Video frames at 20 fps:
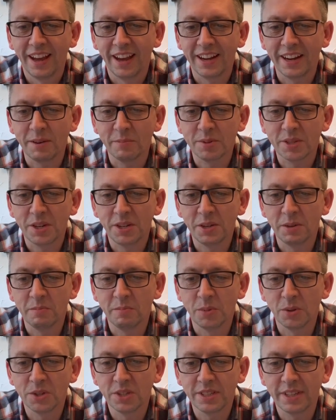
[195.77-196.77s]
An absolute
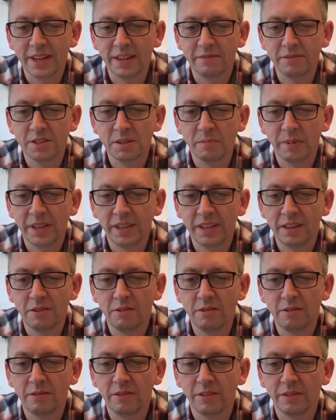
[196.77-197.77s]
must have to make
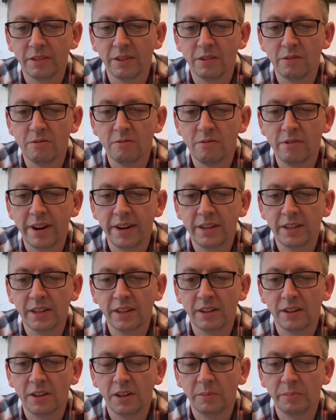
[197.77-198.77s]
you red
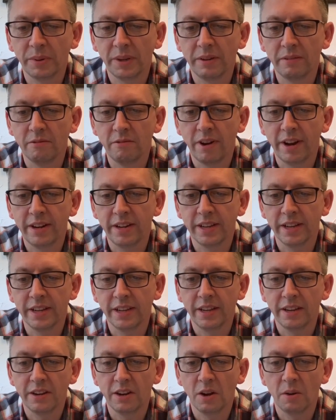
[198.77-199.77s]
carpet
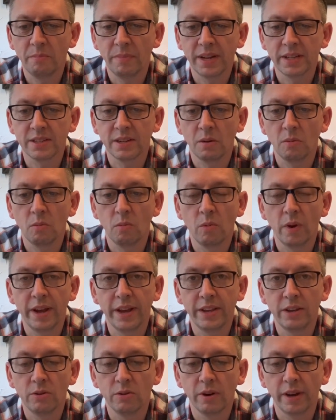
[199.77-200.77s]
ready no matter
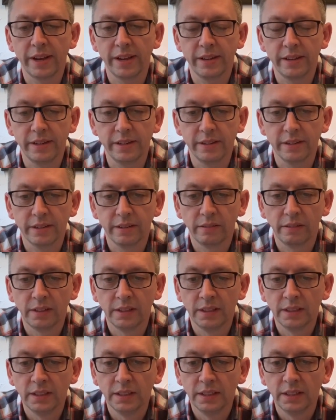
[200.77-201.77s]
where you're headed.
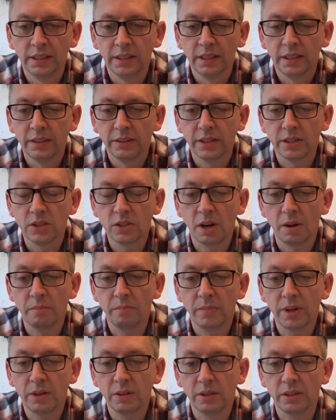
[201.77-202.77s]
The
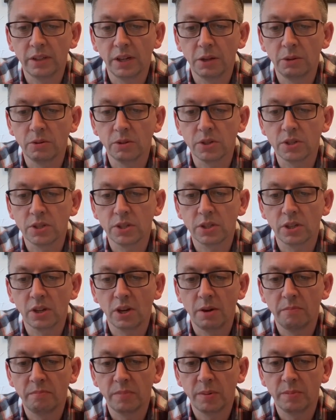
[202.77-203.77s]
top notes
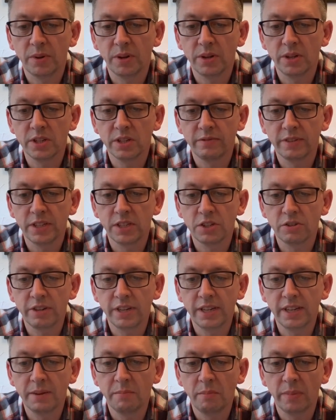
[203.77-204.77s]
comprise of
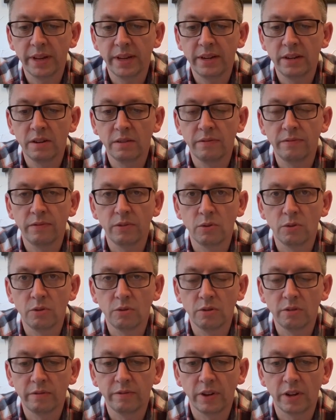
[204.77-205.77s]
intriguing blend of
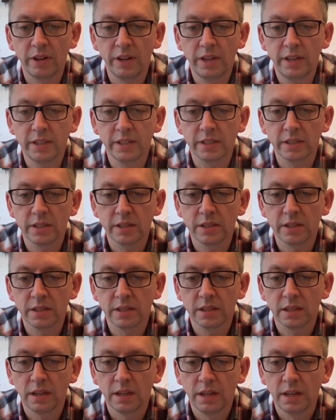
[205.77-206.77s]
floral
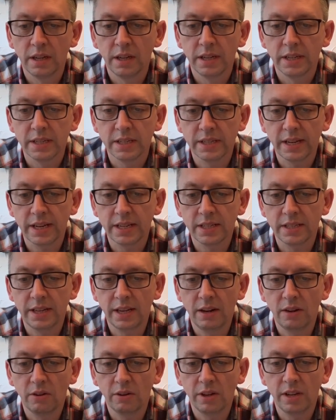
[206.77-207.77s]
violets,
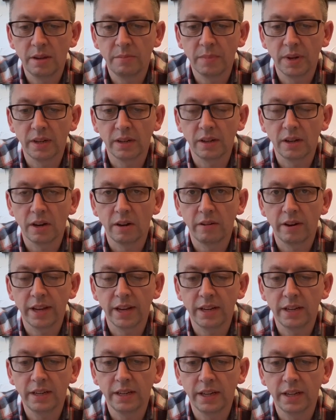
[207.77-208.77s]
zesty lime and
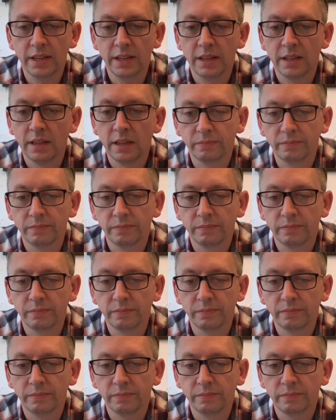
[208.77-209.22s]
coriander,